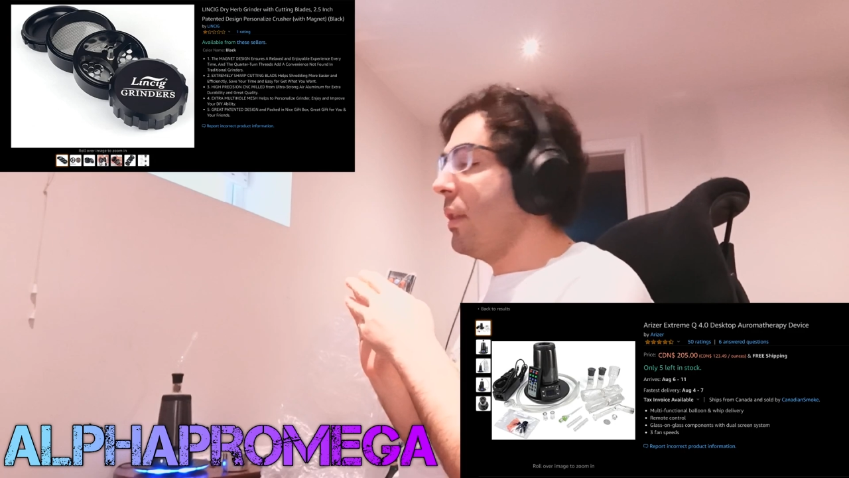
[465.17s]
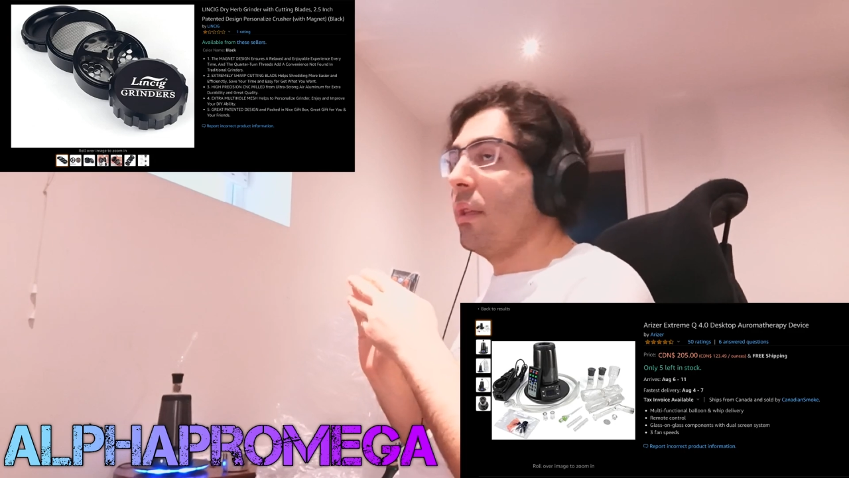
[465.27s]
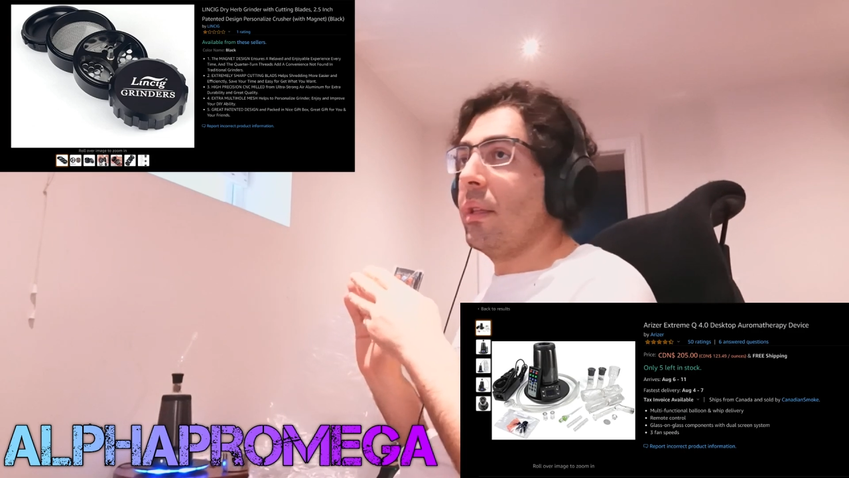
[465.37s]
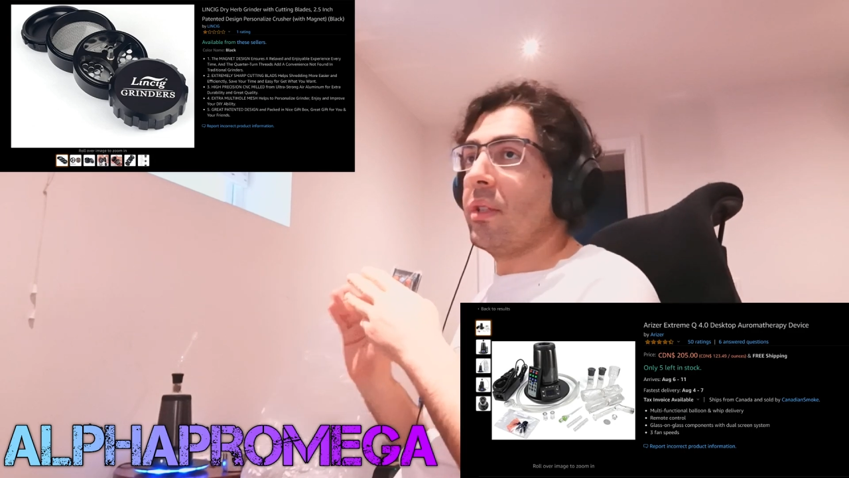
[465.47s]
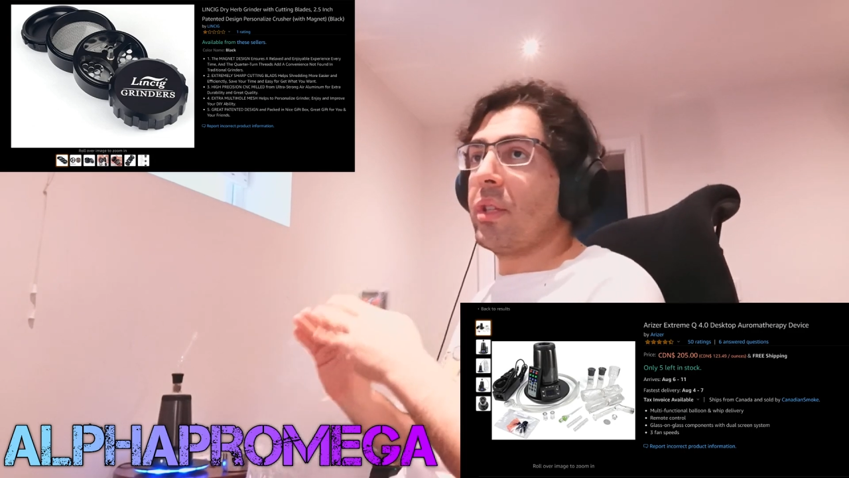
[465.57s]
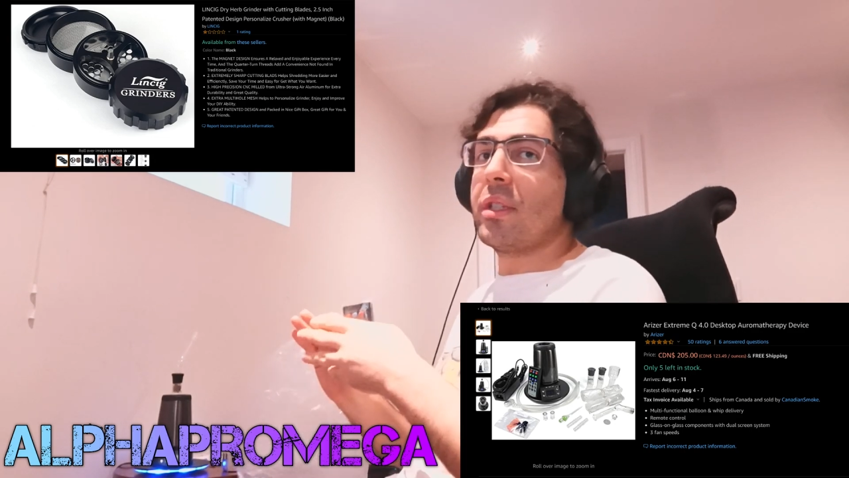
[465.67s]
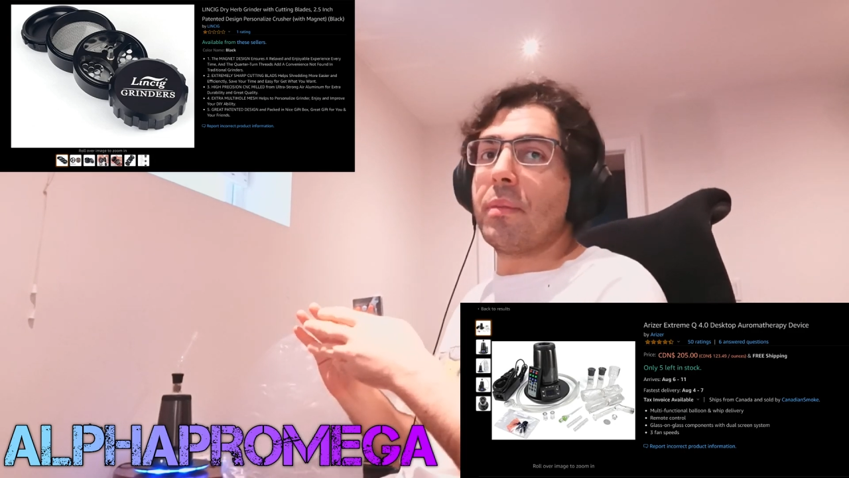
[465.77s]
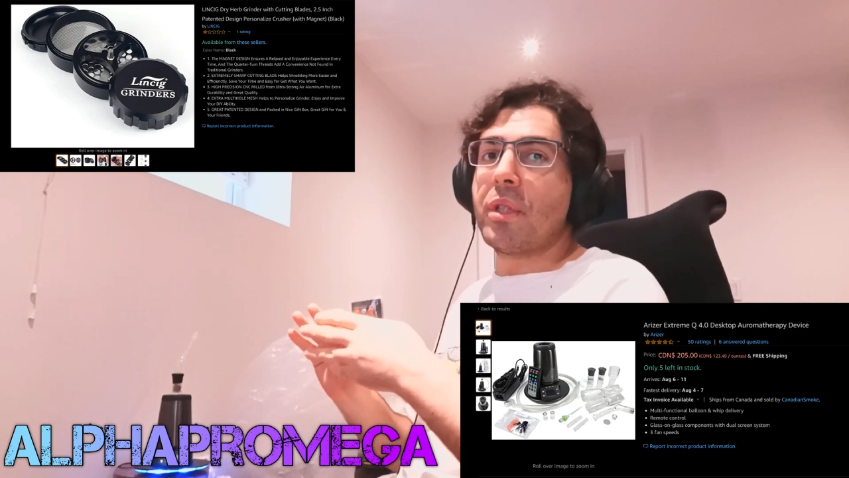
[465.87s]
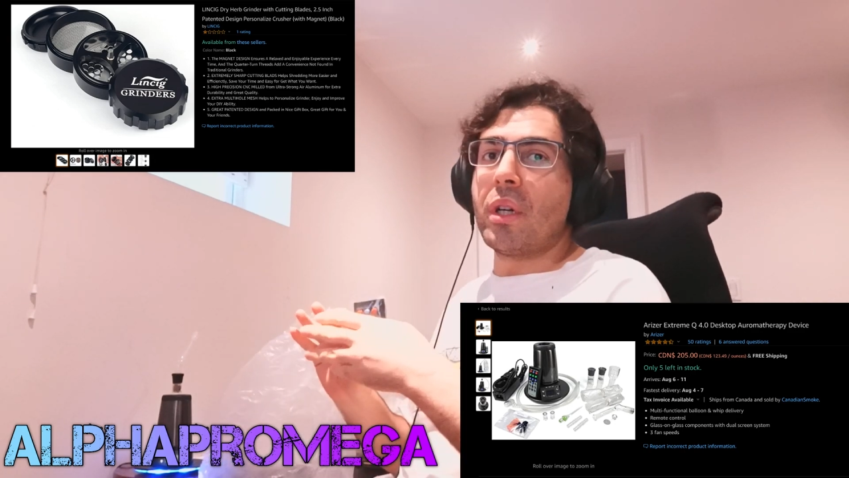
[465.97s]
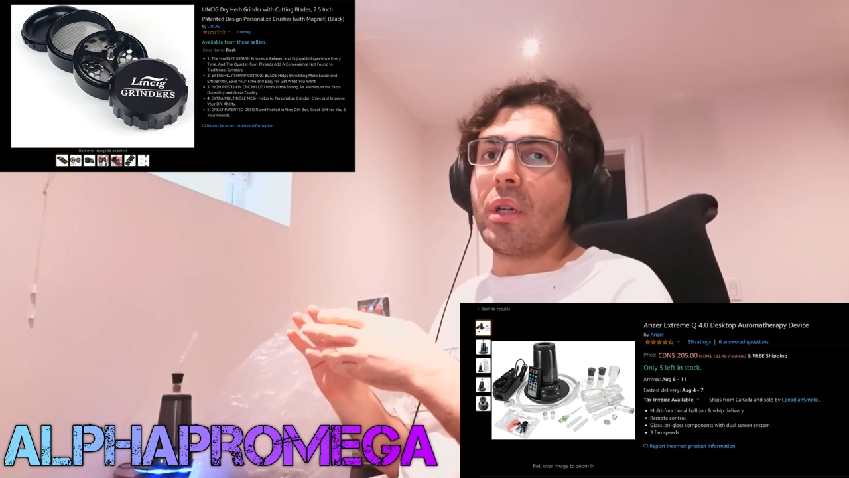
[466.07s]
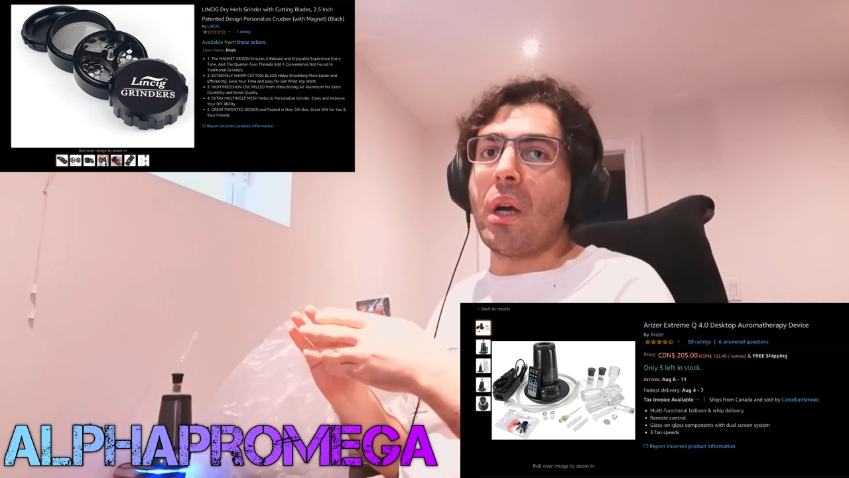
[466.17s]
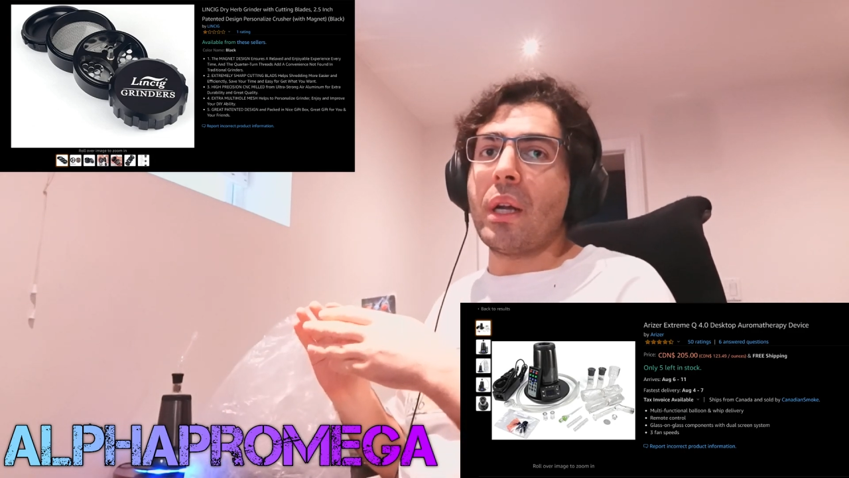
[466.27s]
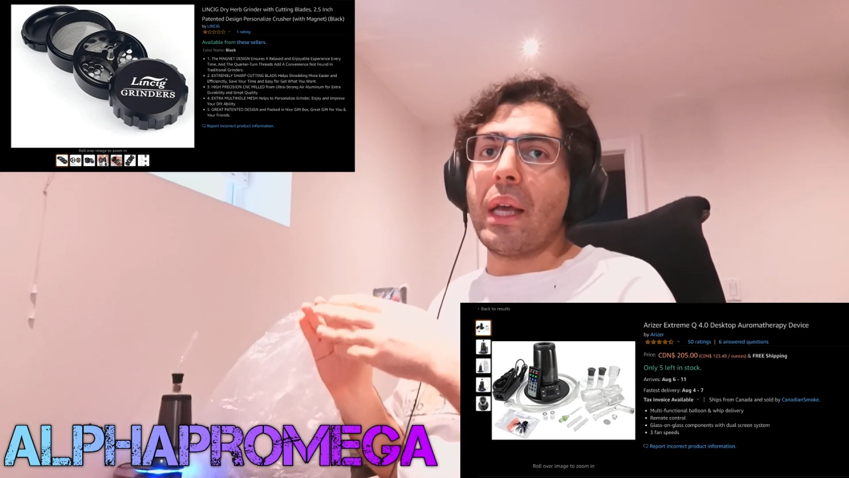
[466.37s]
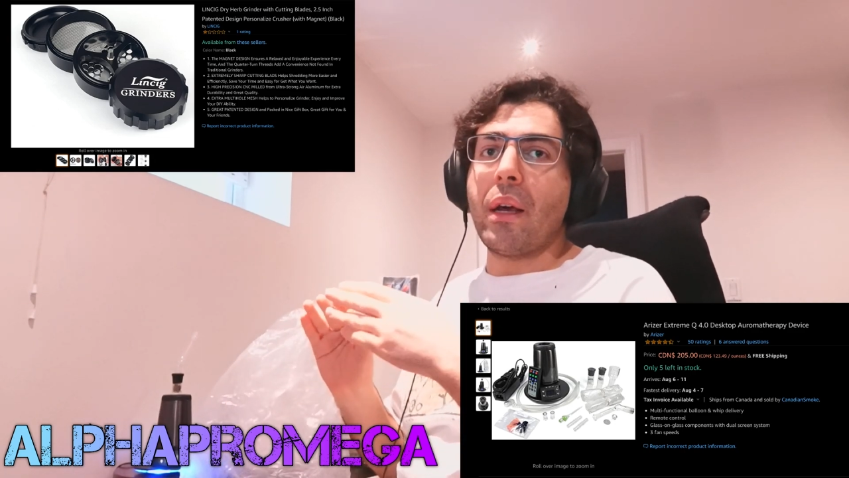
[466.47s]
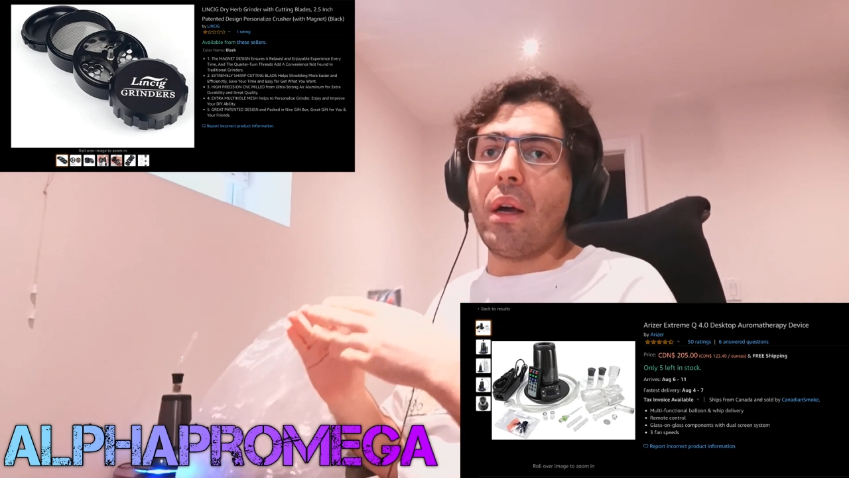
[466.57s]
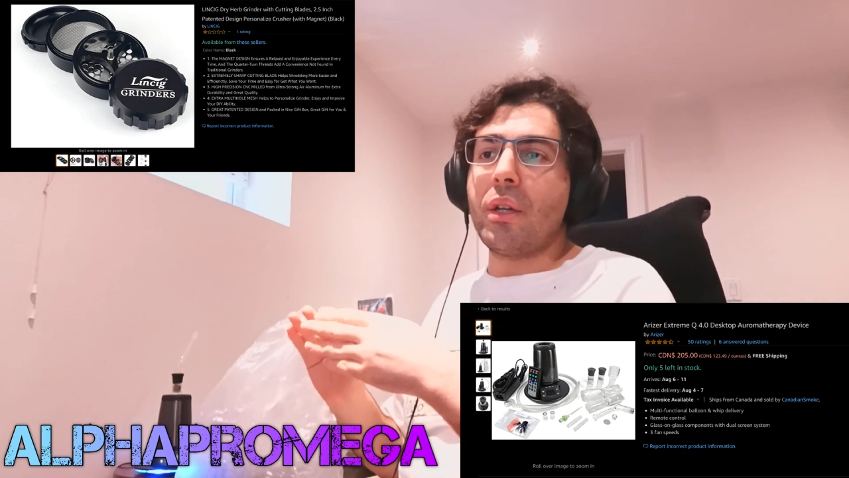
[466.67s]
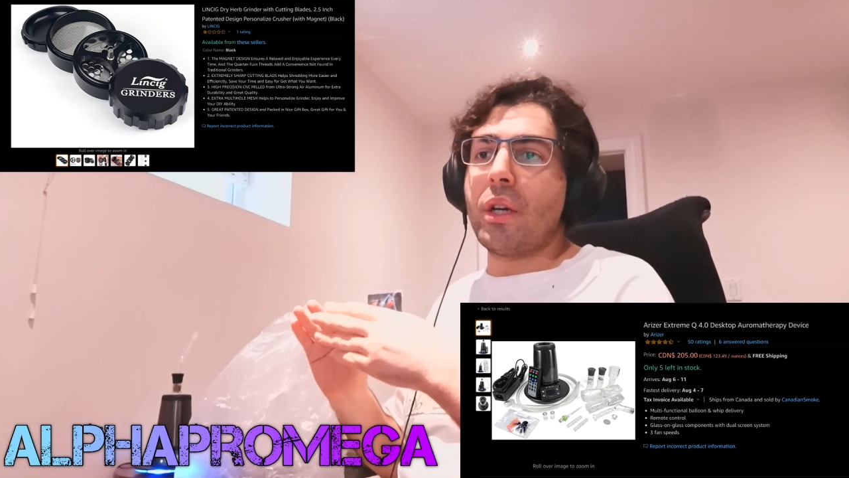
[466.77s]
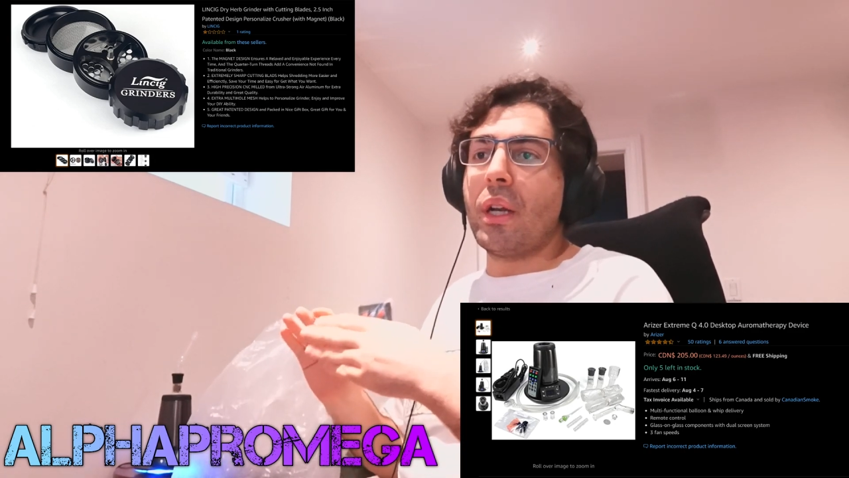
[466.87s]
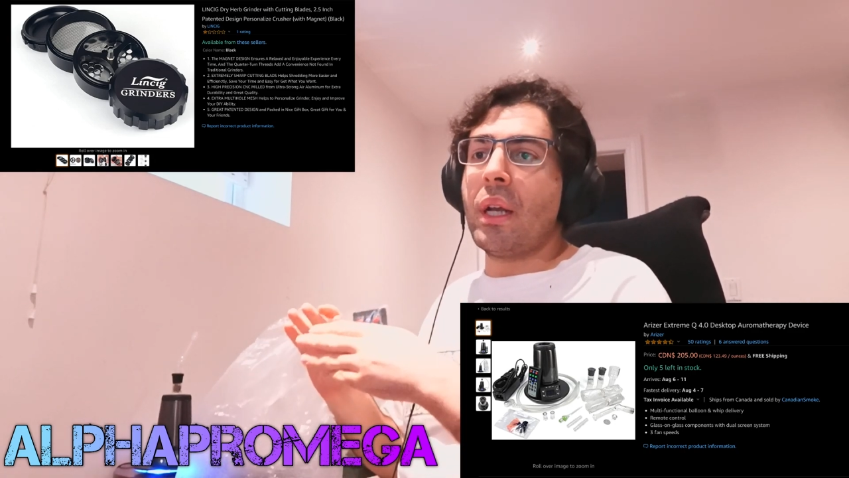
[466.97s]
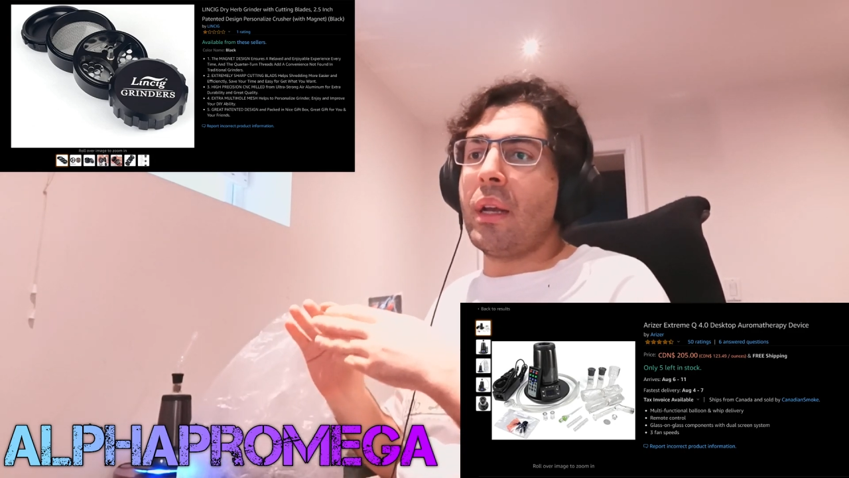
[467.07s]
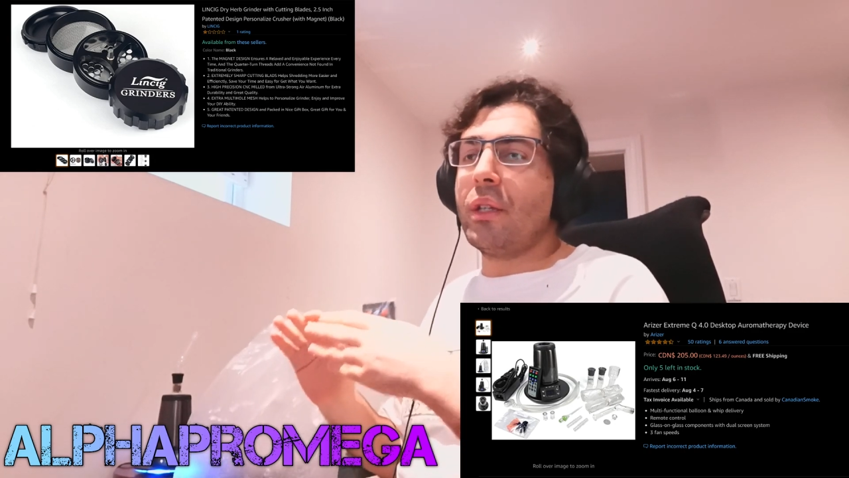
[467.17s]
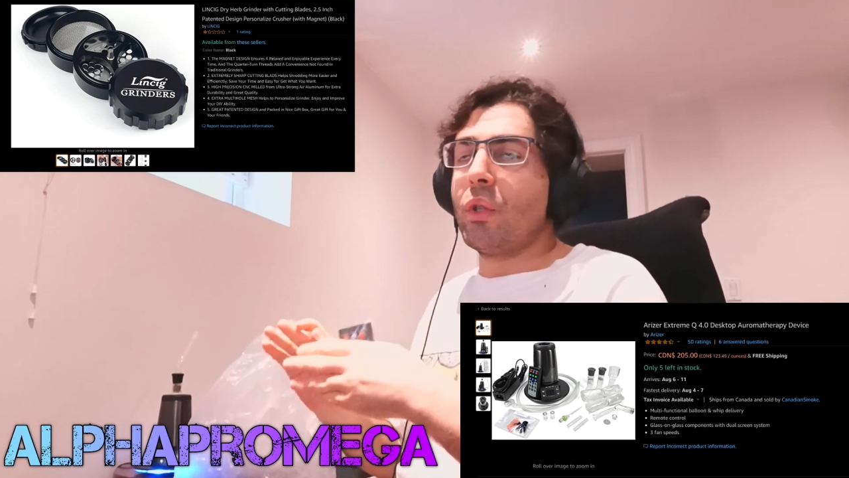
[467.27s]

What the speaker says: the system turned on at 192